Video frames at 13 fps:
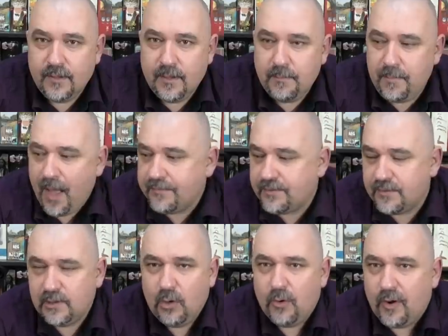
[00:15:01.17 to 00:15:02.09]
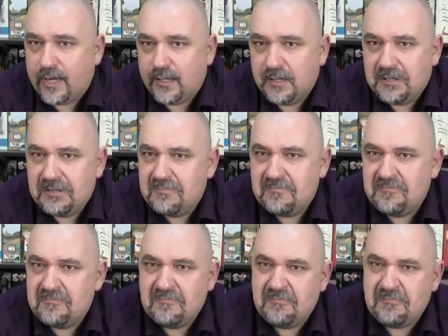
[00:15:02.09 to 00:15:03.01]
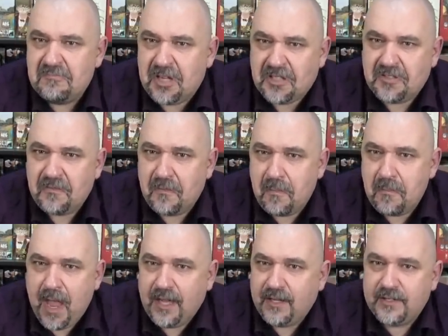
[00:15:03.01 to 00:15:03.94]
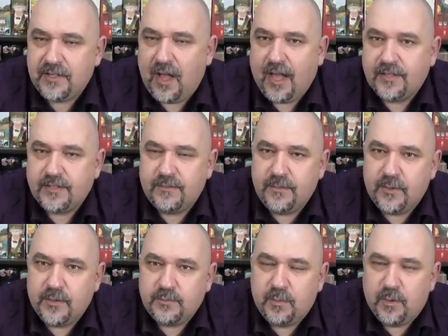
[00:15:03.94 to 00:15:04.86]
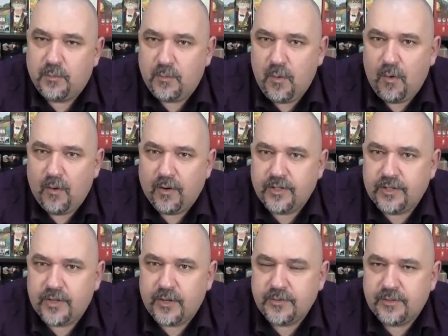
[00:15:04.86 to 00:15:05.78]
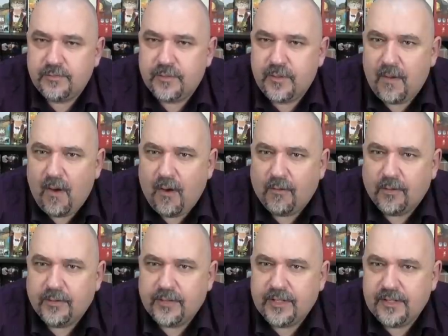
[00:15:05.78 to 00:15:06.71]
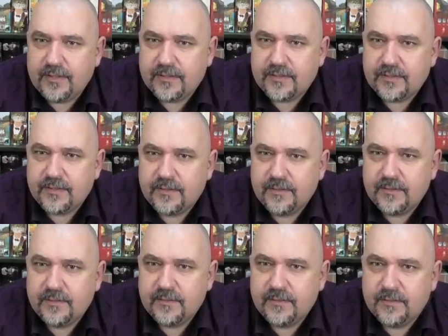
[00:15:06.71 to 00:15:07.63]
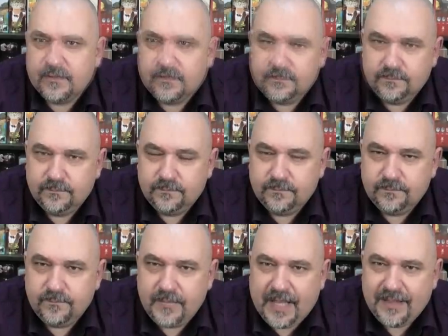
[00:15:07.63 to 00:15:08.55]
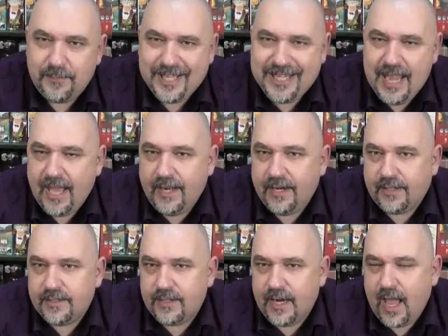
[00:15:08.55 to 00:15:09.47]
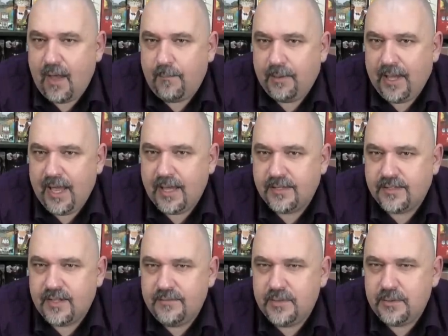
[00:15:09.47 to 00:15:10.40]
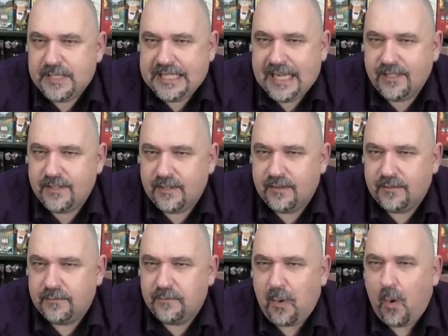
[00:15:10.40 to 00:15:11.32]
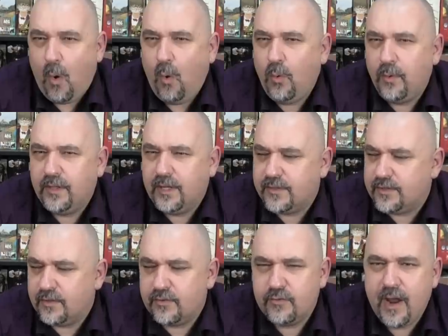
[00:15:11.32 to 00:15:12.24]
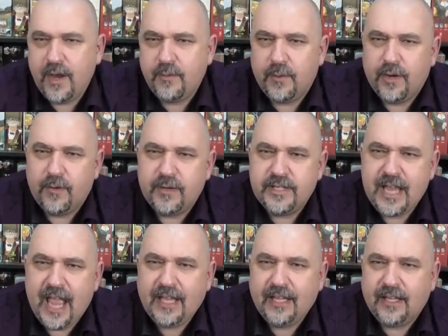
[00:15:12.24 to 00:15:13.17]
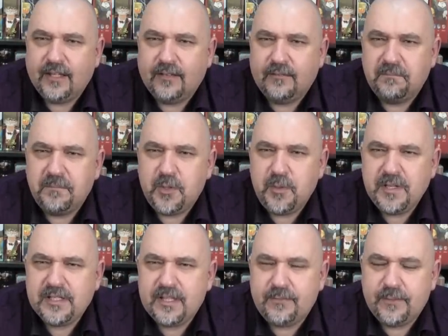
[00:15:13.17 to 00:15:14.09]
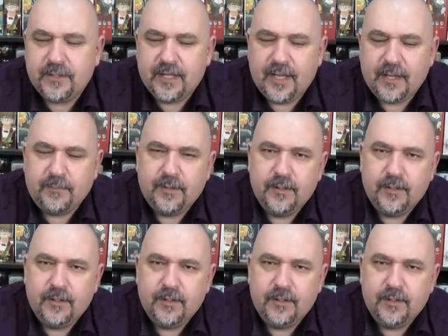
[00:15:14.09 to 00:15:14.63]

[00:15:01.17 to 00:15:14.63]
Paths of Glory doesn't romanticize the First World War, it shows it for the horror it is and the mechanics and how it plays gives you a sense of awkwardness and dread when you're attacking and doing stuff in the game.